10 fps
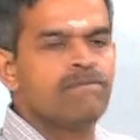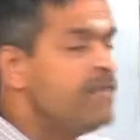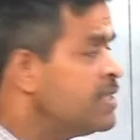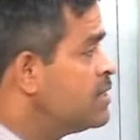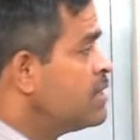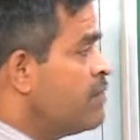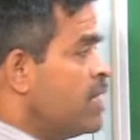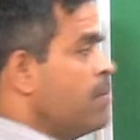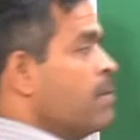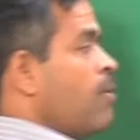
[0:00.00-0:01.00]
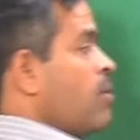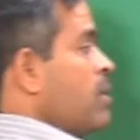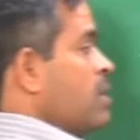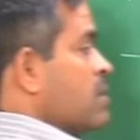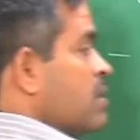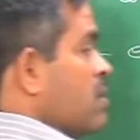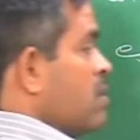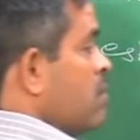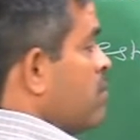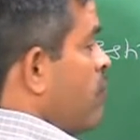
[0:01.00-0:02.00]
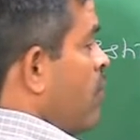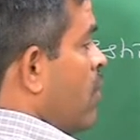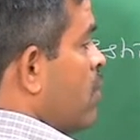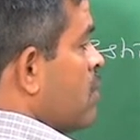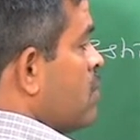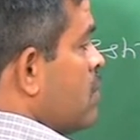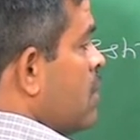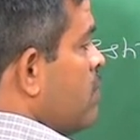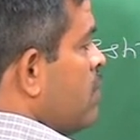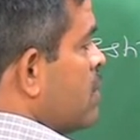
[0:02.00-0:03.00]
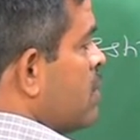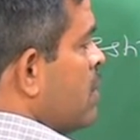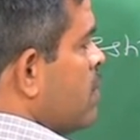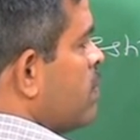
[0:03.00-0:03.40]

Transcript: which is a very big botheration for the investor.